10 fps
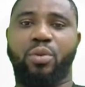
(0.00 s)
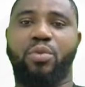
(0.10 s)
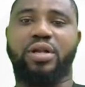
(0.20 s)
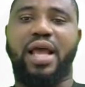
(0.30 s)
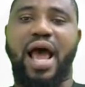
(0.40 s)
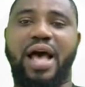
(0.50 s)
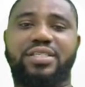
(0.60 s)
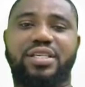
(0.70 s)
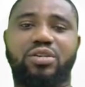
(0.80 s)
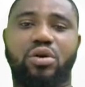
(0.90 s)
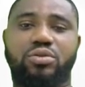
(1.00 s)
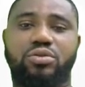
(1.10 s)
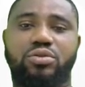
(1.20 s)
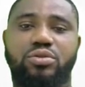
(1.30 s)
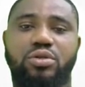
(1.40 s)
But they are asking
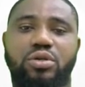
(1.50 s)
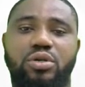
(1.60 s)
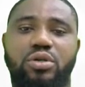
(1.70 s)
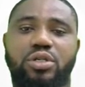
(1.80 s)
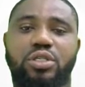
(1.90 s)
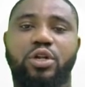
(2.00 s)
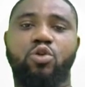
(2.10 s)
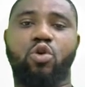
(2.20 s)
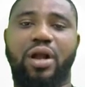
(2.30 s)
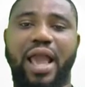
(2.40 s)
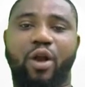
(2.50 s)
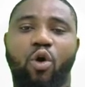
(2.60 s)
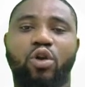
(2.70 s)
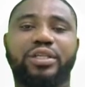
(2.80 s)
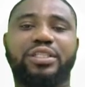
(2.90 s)
us the
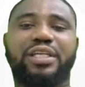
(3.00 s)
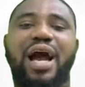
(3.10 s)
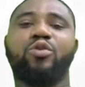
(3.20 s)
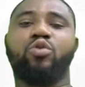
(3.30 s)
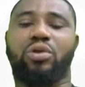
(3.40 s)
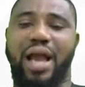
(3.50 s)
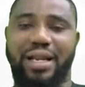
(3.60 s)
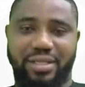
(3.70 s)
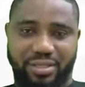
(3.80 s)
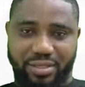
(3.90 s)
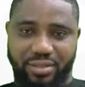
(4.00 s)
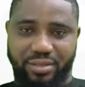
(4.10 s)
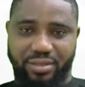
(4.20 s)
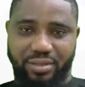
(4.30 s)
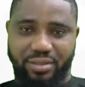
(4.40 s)
ecological locality.
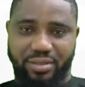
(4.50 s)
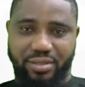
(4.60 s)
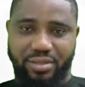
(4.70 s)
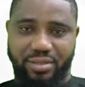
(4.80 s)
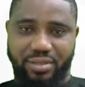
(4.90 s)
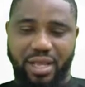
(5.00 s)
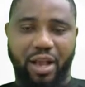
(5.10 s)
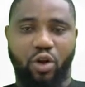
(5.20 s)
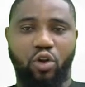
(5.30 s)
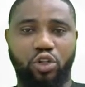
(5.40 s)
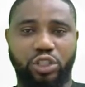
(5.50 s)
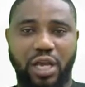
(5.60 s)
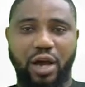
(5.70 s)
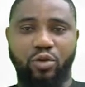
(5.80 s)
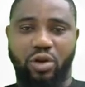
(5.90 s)

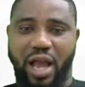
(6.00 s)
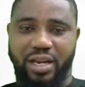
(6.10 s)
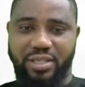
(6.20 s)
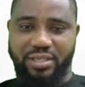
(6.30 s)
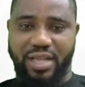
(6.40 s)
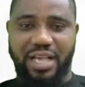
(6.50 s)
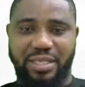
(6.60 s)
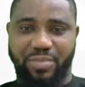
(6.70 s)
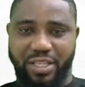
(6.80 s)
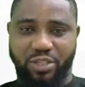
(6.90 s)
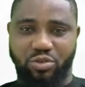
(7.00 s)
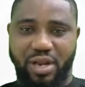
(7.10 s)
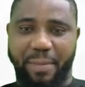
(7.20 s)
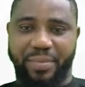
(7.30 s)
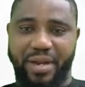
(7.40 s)
Ecological locality, that's the
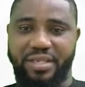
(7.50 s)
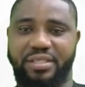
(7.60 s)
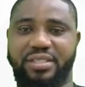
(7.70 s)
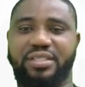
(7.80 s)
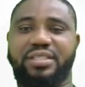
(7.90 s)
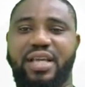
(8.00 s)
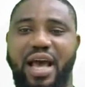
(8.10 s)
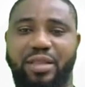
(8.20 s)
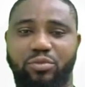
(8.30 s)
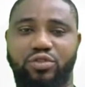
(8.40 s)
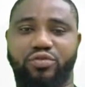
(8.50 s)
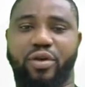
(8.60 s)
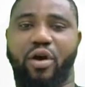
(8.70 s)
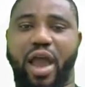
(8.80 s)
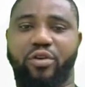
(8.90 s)
particular place. Is it the
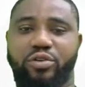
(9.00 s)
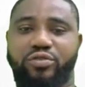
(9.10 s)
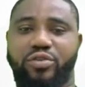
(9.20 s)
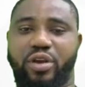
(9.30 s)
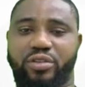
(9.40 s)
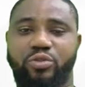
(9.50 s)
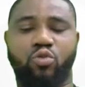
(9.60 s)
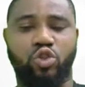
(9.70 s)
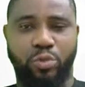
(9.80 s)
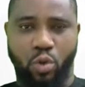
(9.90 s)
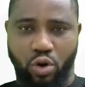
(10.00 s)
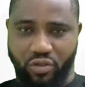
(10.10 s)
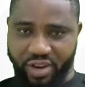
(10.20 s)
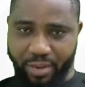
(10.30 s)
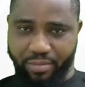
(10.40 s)
atmosphere or hydrosphere? It should be one
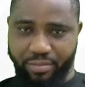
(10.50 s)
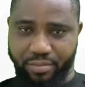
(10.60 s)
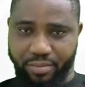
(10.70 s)
of them.